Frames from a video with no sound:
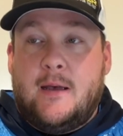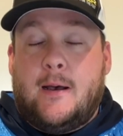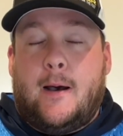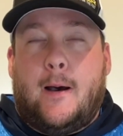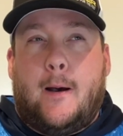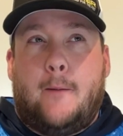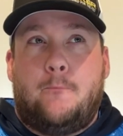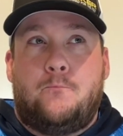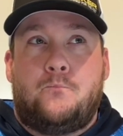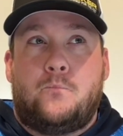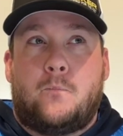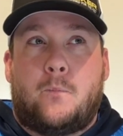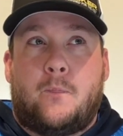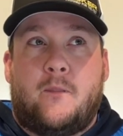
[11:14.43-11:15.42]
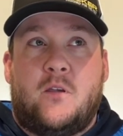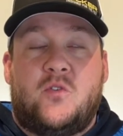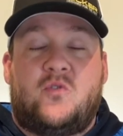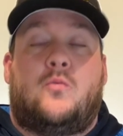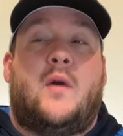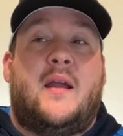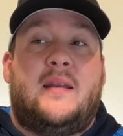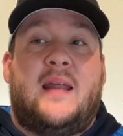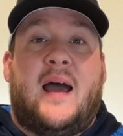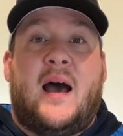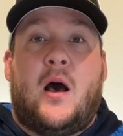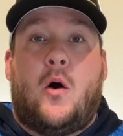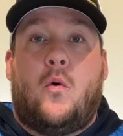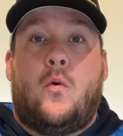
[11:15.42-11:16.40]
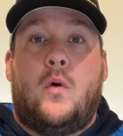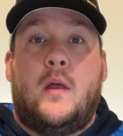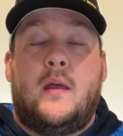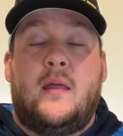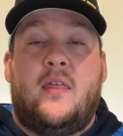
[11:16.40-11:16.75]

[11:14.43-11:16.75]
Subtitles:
So right now